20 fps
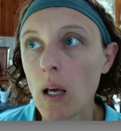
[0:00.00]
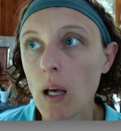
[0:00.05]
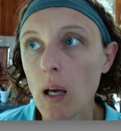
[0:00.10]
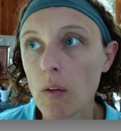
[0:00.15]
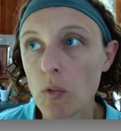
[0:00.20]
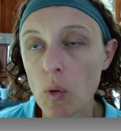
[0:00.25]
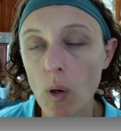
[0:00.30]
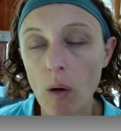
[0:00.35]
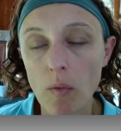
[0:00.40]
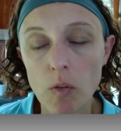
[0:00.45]

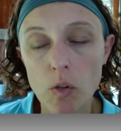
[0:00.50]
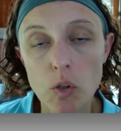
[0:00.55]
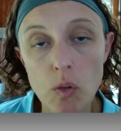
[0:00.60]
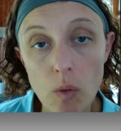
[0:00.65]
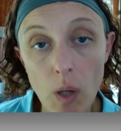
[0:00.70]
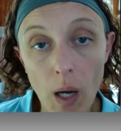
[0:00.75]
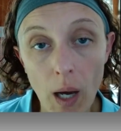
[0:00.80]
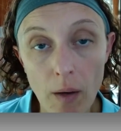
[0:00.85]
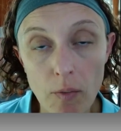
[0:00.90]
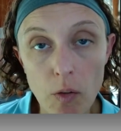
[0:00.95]
If you ever
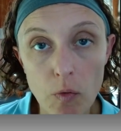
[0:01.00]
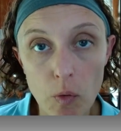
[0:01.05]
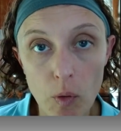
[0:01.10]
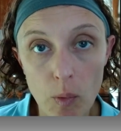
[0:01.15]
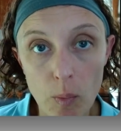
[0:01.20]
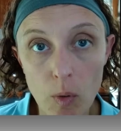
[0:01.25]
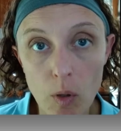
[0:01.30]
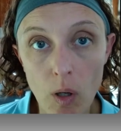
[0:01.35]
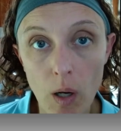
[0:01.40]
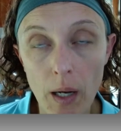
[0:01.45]
do have a
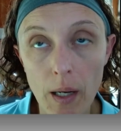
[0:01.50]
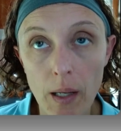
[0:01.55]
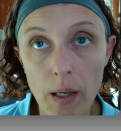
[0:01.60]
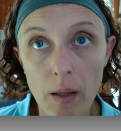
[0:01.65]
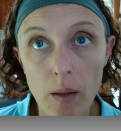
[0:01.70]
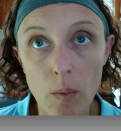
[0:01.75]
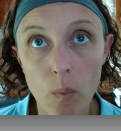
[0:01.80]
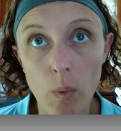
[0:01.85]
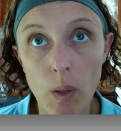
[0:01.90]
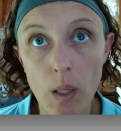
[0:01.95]
formal
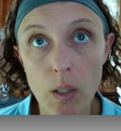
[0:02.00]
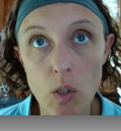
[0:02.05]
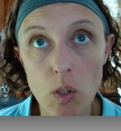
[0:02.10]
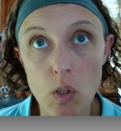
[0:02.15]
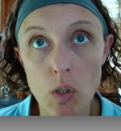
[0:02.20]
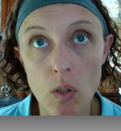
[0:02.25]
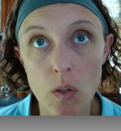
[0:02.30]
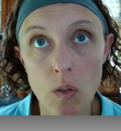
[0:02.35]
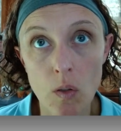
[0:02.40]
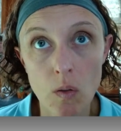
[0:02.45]
audit,
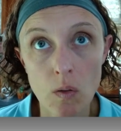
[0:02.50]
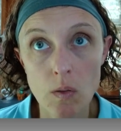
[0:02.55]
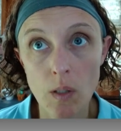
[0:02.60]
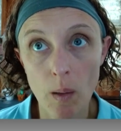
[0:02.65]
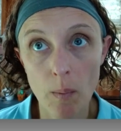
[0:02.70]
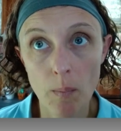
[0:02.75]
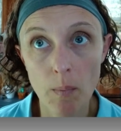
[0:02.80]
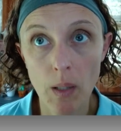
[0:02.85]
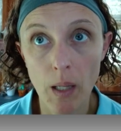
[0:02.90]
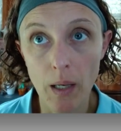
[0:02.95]
which
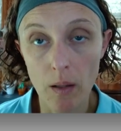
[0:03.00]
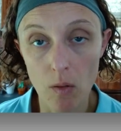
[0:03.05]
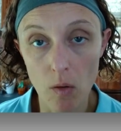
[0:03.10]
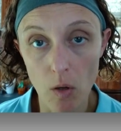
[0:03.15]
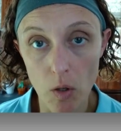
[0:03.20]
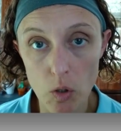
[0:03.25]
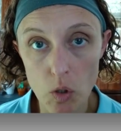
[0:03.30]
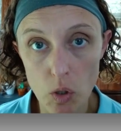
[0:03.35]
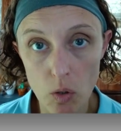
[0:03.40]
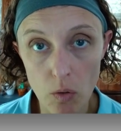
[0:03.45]
some like
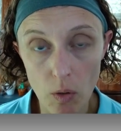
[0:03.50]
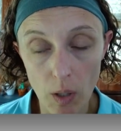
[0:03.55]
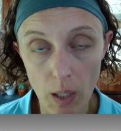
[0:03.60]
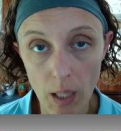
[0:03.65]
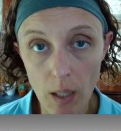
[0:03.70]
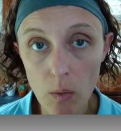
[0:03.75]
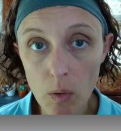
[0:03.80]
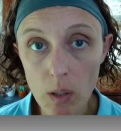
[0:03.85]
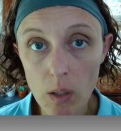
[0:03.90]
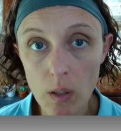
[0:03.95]
larger
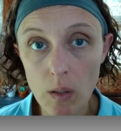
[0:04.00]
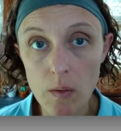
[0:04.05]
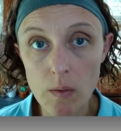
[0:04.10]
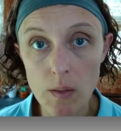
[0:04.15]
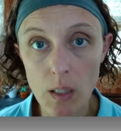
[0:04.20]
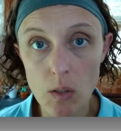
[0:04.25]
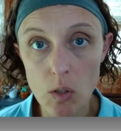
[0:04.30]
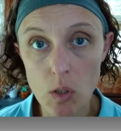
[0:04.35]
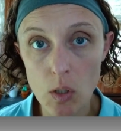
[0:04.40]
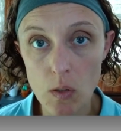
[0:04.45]
grant
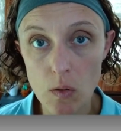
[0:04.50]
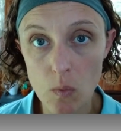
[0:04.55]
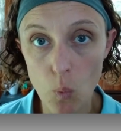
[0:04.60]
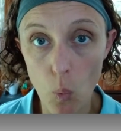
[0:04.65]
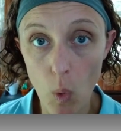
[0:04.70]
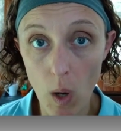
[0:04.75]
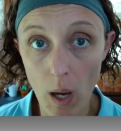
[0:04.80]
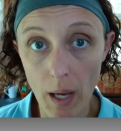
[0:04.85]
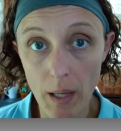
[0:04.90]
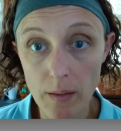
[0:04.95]
organizations
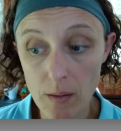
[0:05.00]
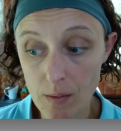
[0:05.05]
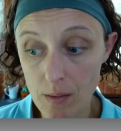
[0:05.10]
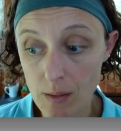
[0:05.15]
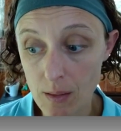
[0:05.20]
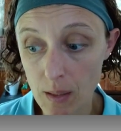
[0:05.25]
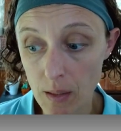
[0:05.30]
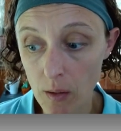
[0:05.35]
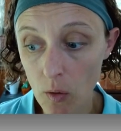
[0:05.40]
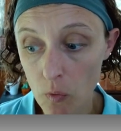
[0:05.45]
want to
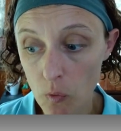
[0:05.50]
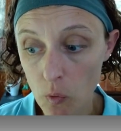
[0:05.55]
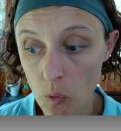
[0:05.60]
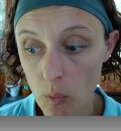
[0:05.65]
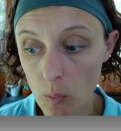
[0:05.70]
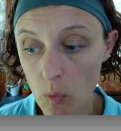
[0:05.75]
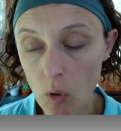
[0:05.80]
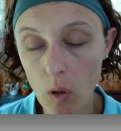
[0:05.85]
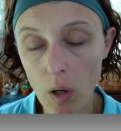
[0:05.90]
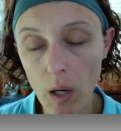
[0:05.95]
see a
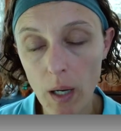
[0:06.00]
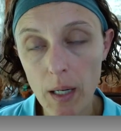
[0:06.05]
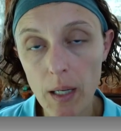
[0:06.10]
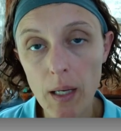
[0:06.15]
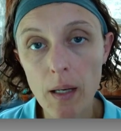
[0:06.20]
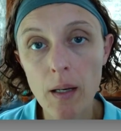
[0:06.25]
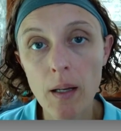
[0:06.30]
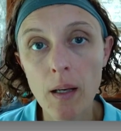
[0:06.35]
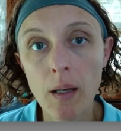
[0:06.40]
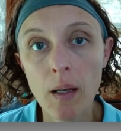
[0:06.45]
formal
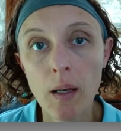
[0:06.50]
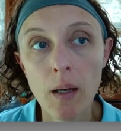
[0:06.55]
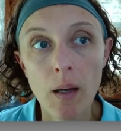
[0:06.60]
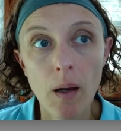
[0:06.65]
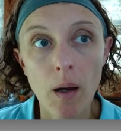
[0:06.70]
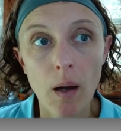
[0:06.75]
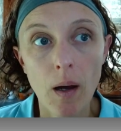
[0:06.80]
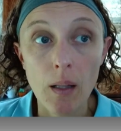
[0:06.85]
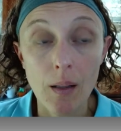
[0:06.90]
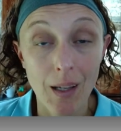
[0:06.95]
audit,
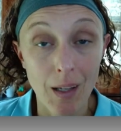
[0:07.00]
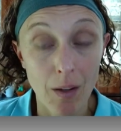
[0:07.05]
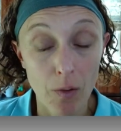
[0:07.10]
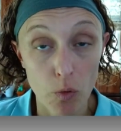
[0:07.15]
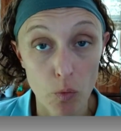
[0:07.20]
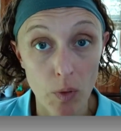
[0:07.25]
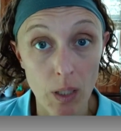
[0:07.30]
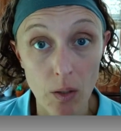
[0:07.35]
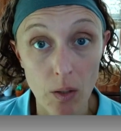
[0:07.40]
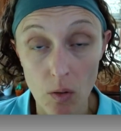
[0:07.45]
like
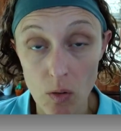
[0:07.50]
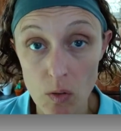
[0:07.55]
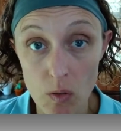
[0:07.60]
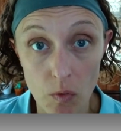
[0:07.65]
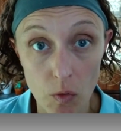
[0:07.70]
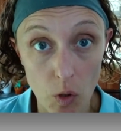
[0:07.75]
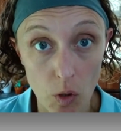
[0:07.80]
3 years of